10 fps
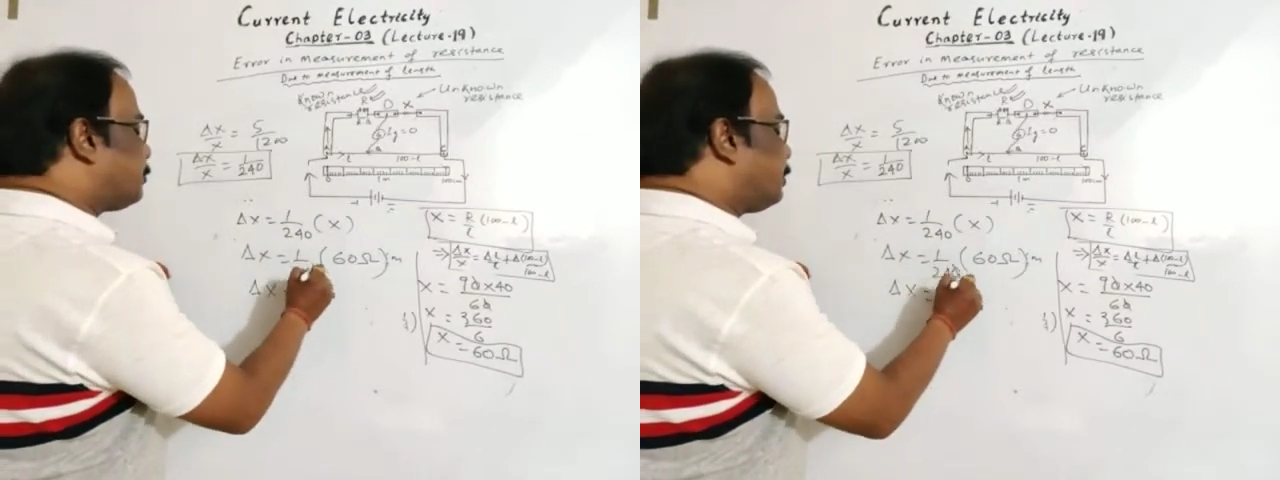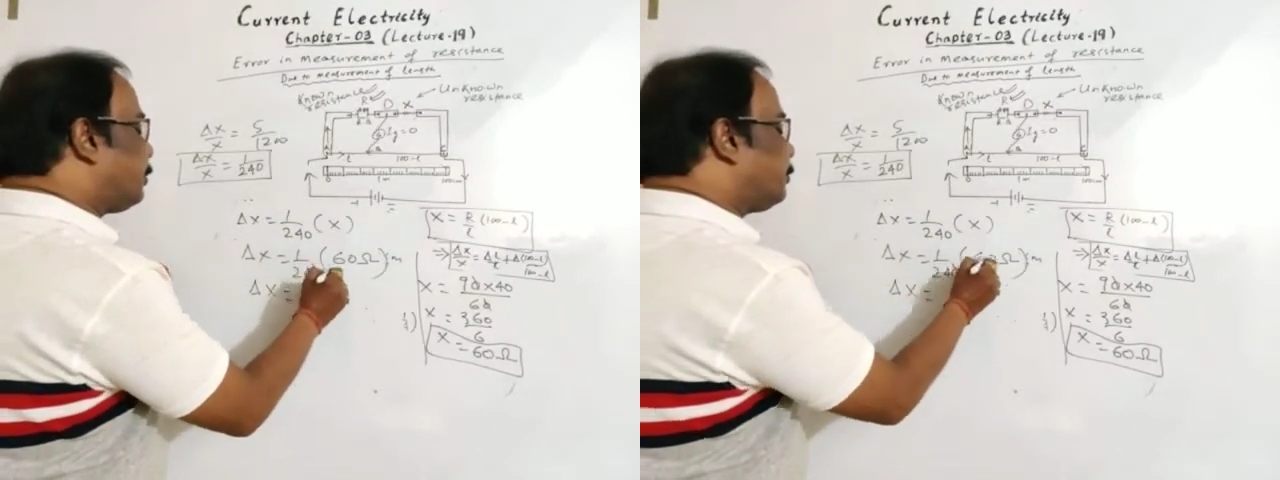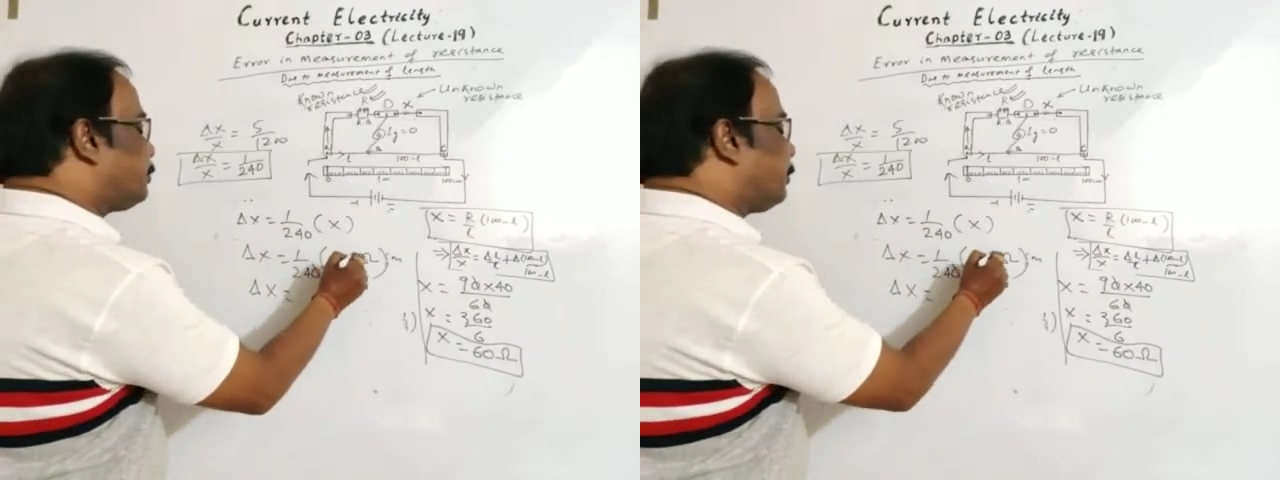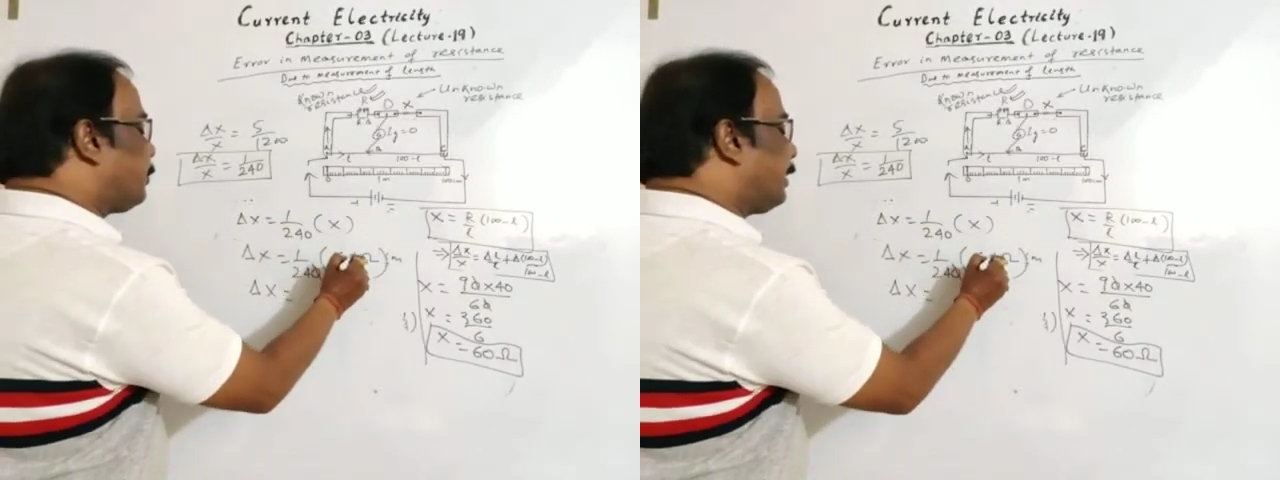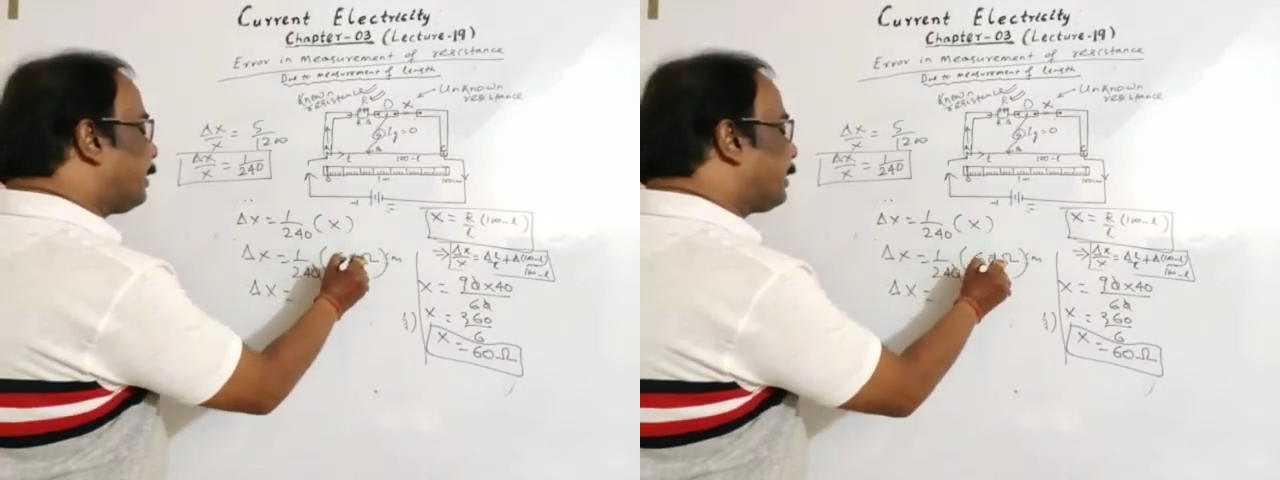0, 0
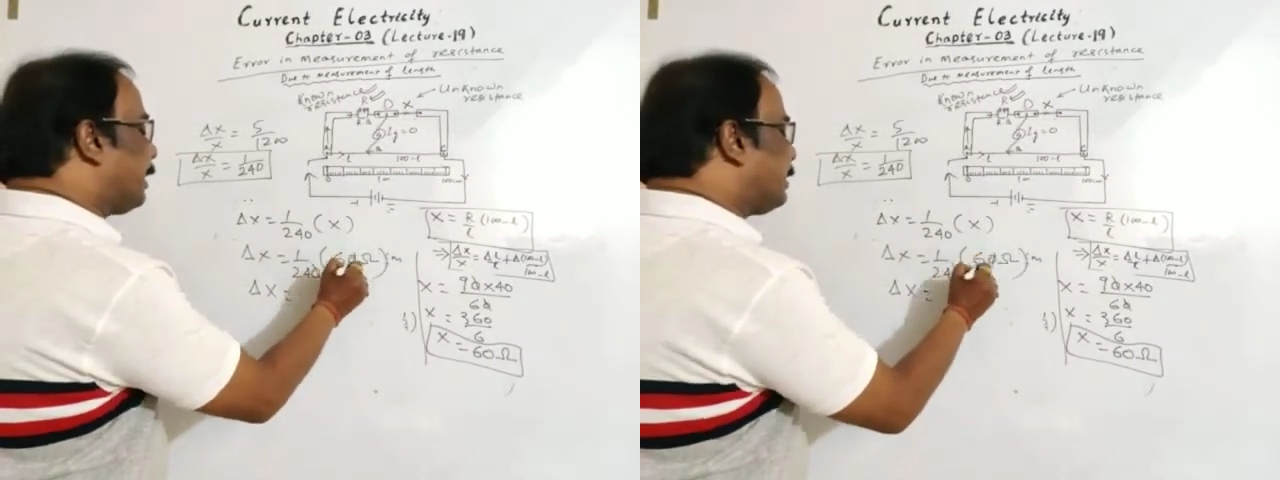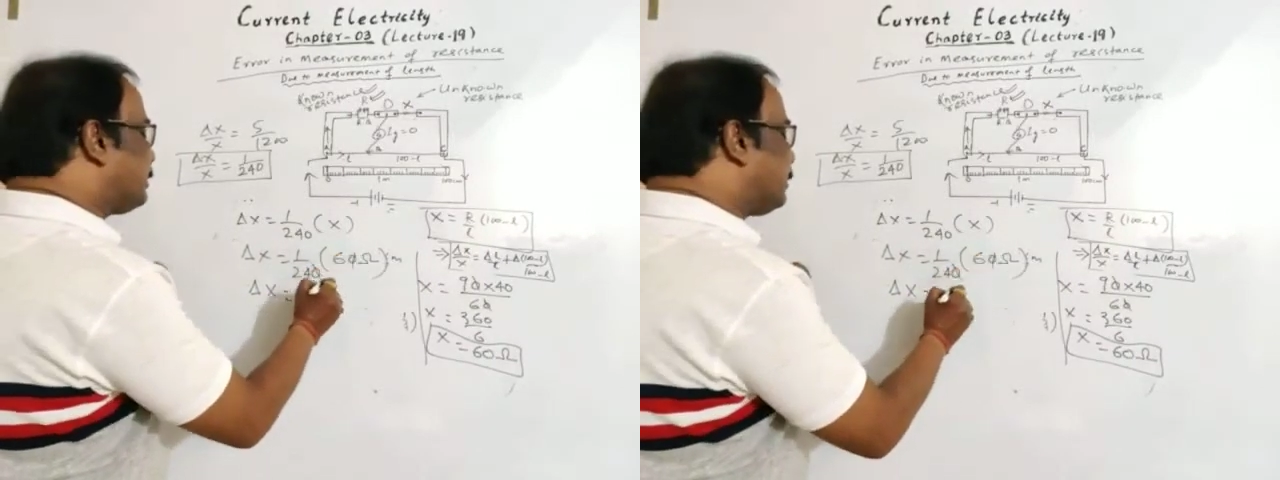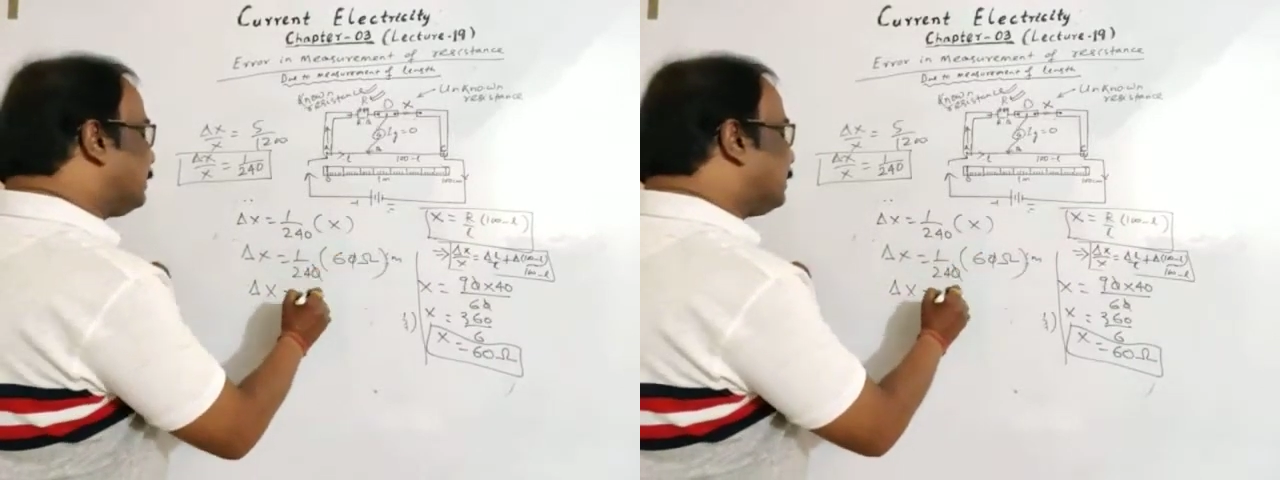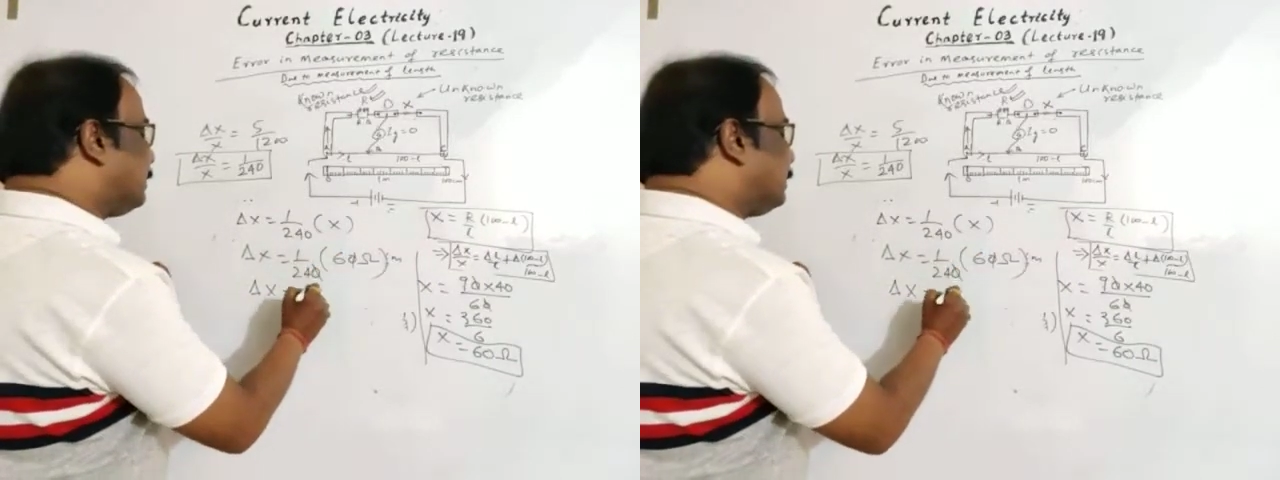get cancelled.